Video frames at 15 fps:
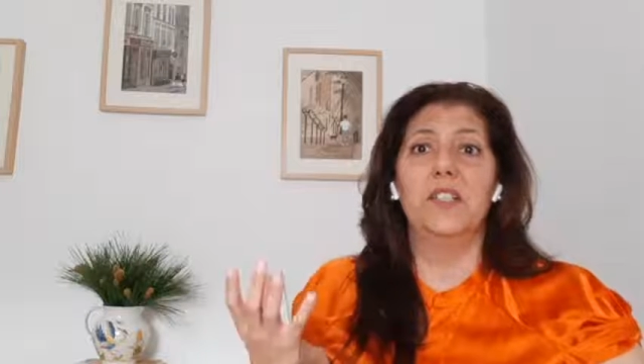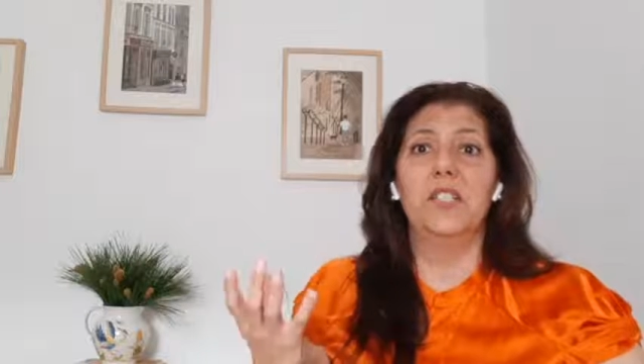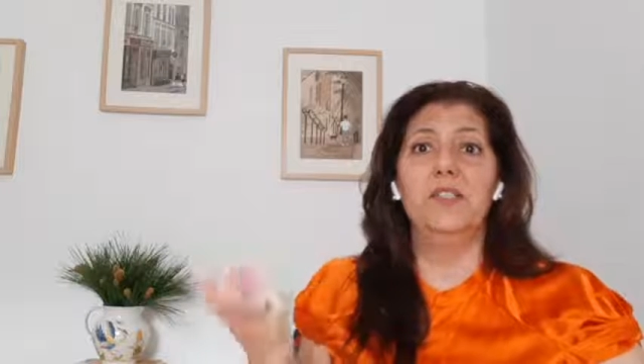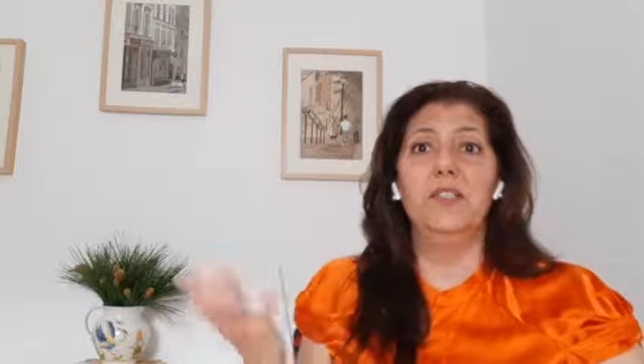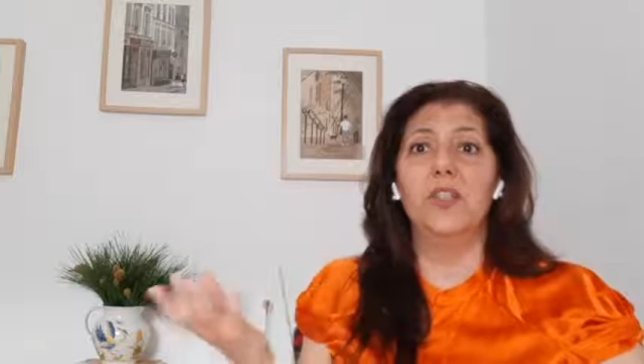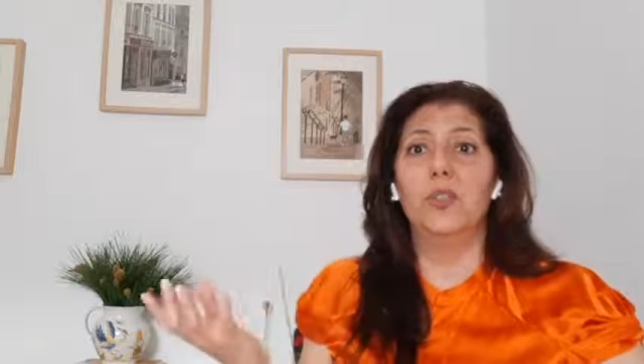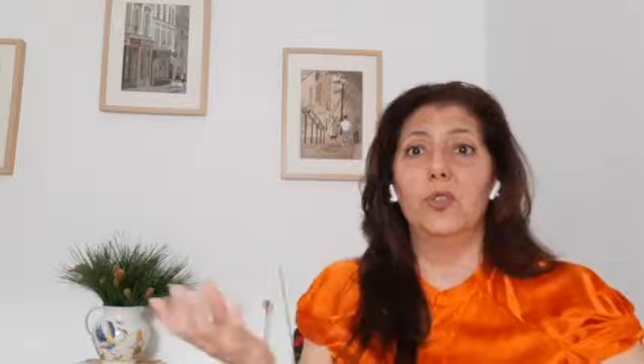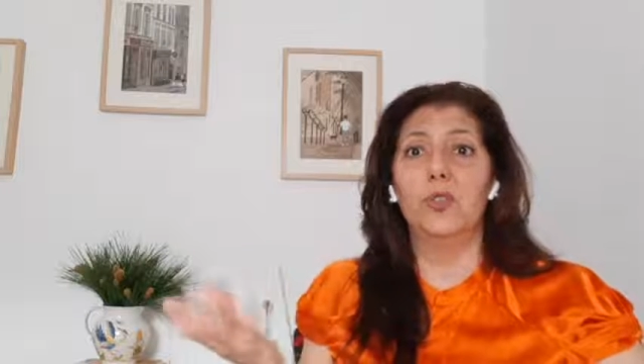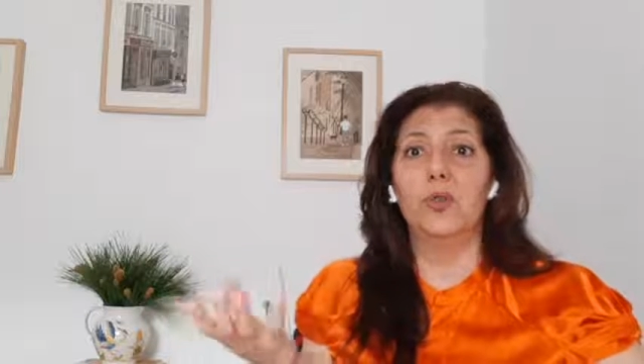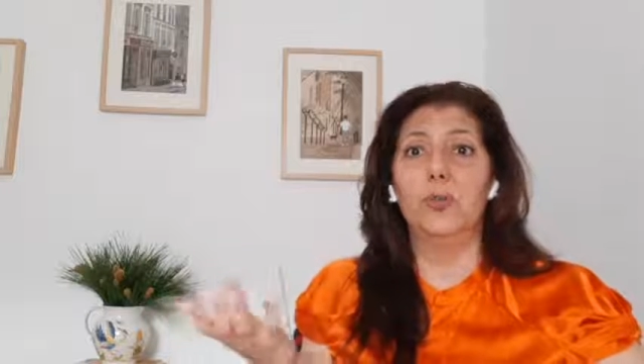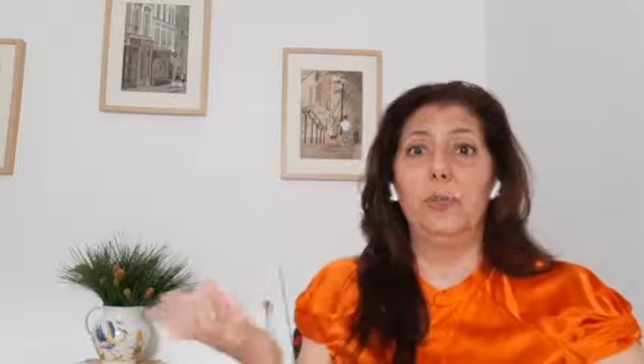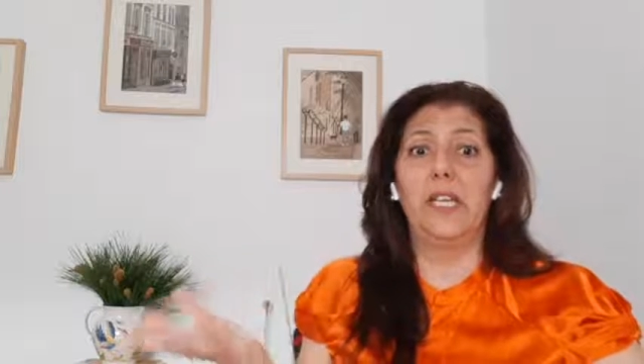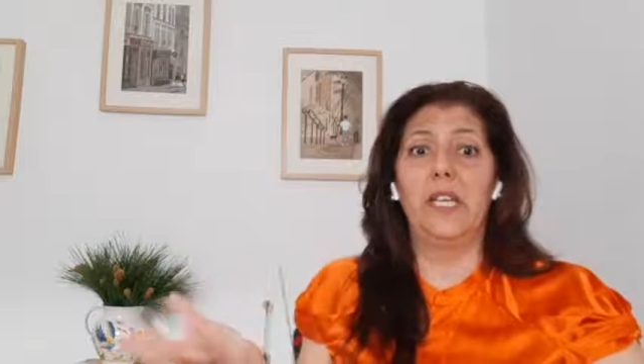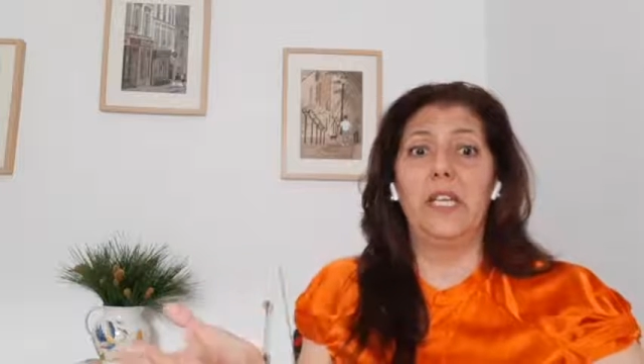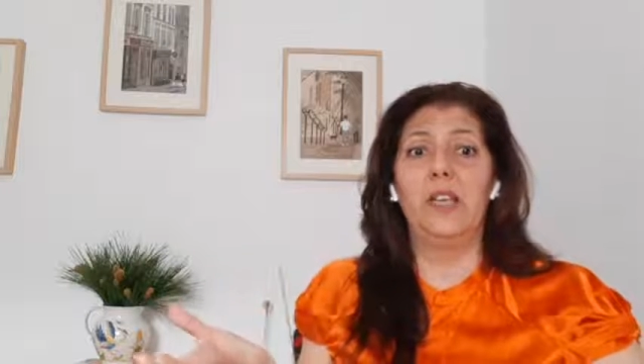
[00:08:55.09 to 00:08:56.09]
difficult to
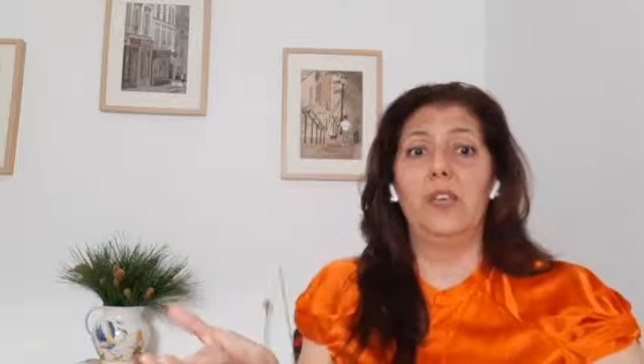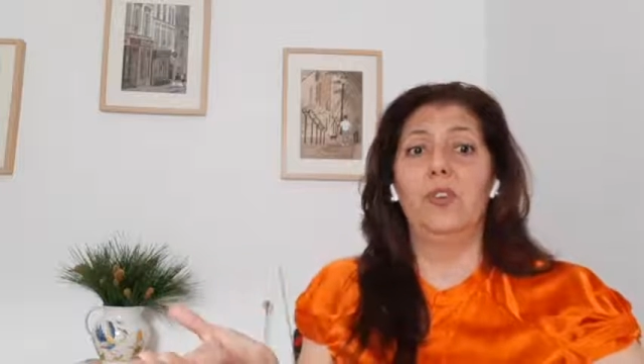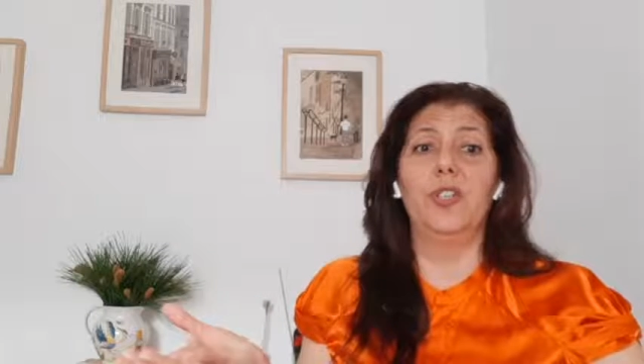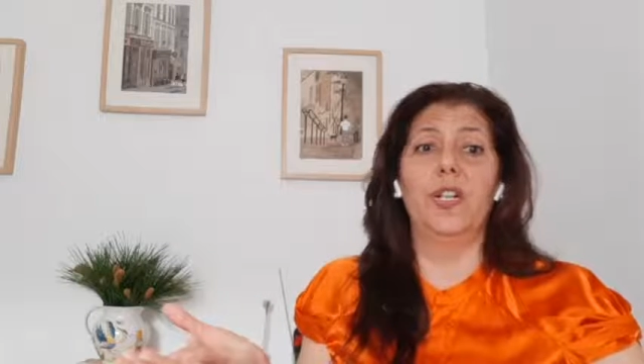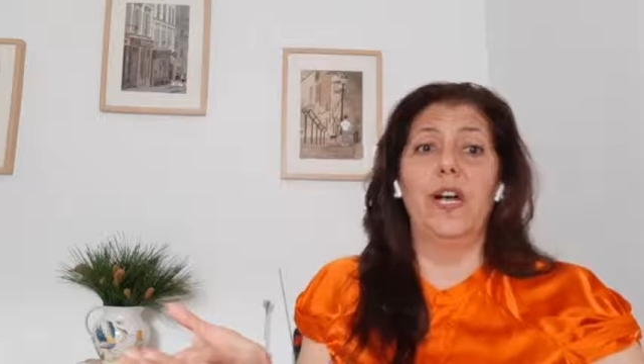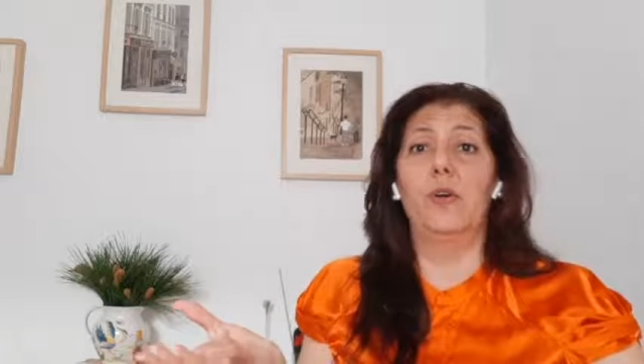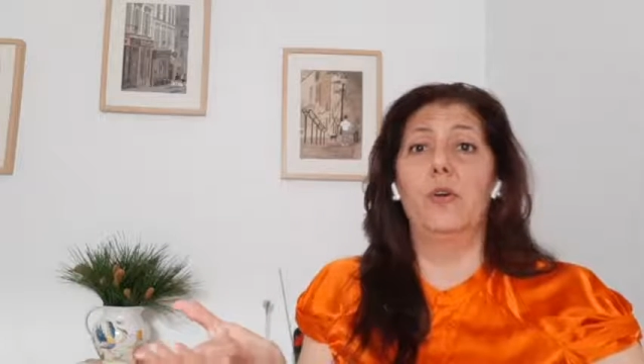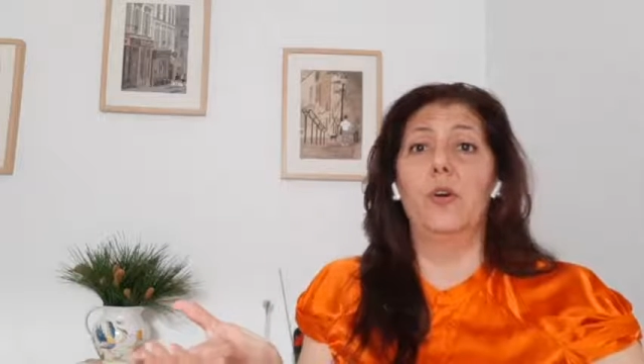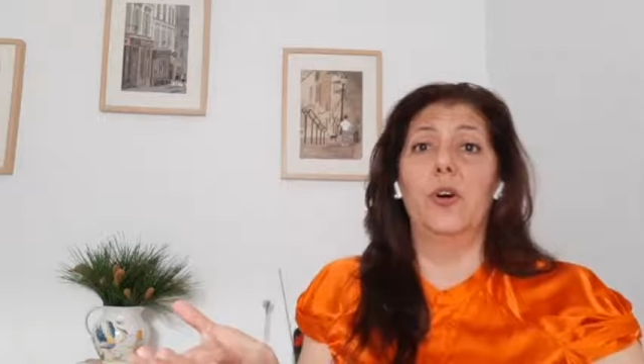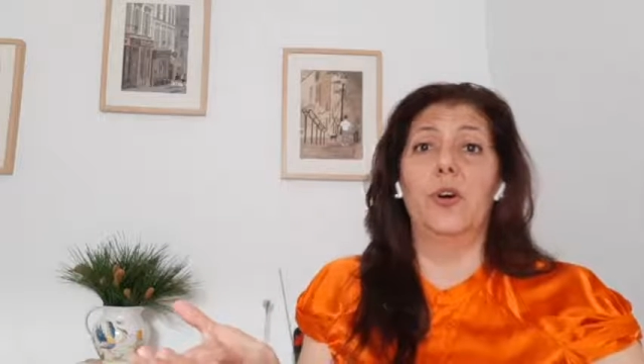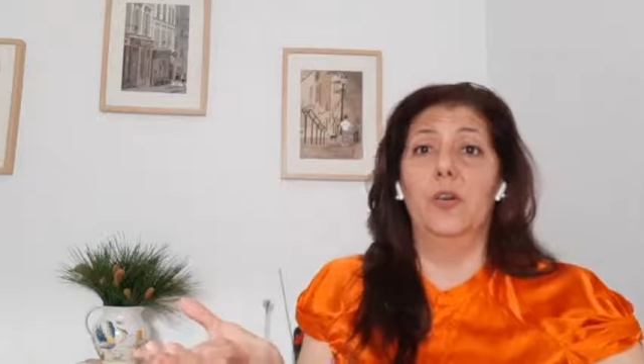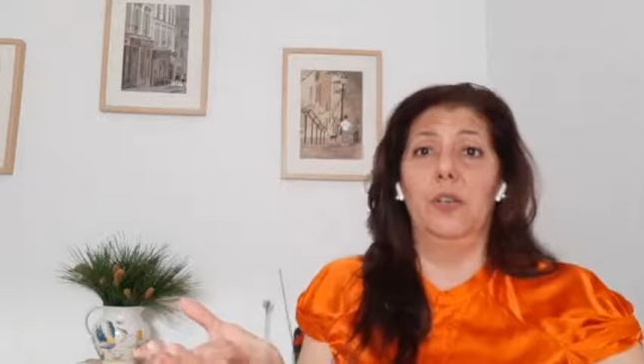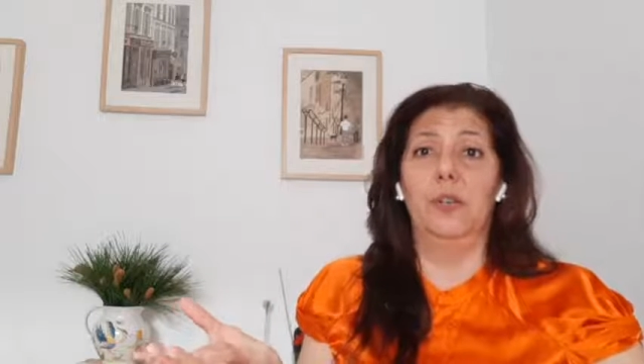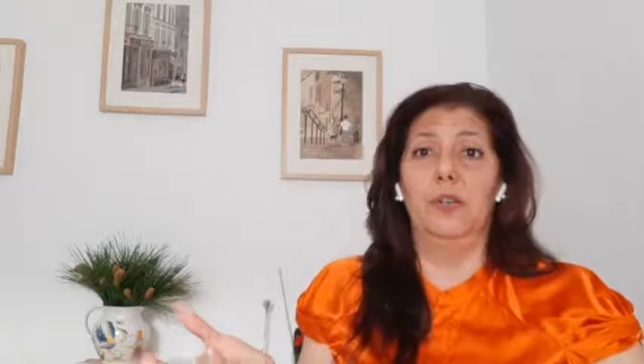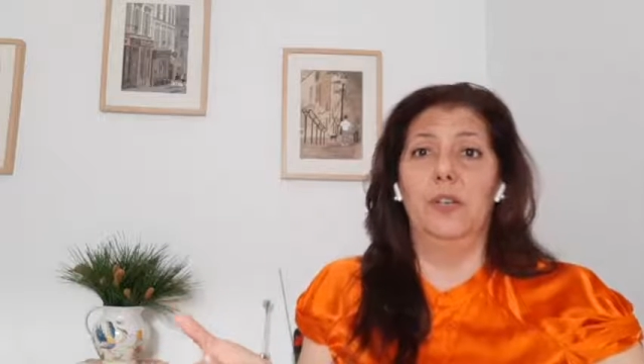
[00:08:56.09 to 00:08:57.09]
make it on our
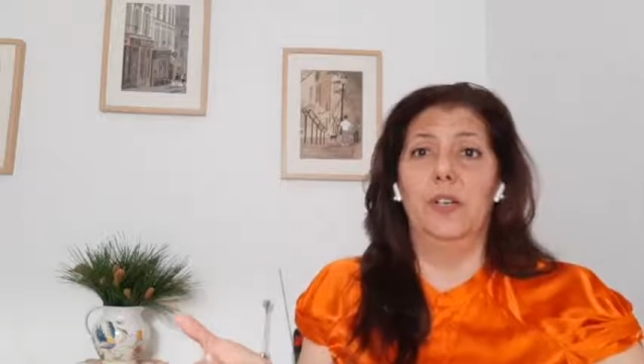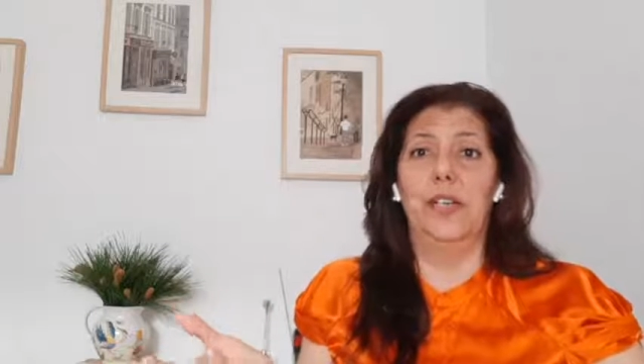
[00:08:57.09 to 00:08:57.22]
own.